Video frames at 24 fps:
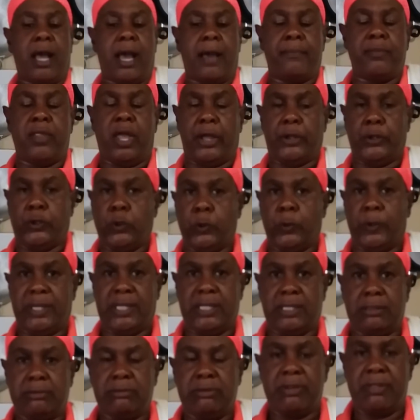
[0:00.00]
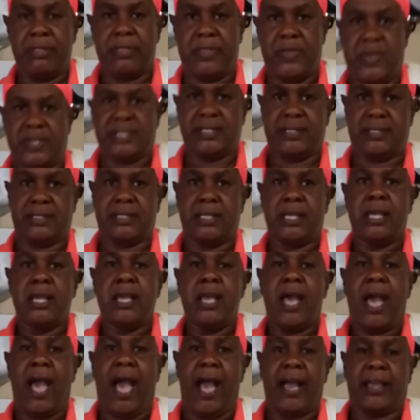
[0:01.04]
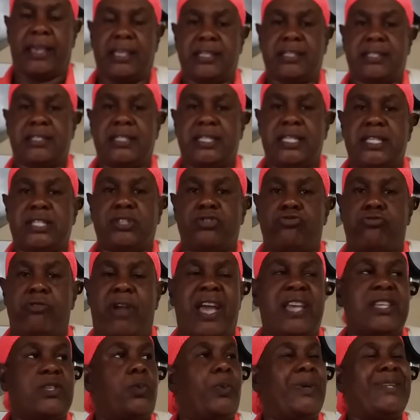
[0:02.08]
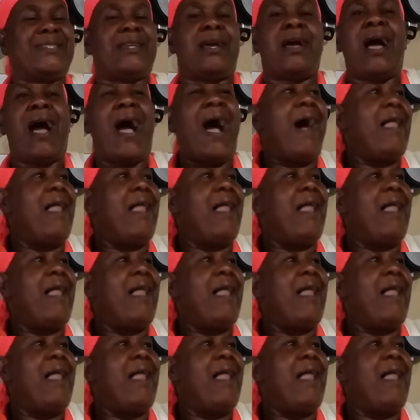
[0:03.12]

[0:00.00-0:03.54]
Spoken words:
am not doing this Ackee Seasoned Rice with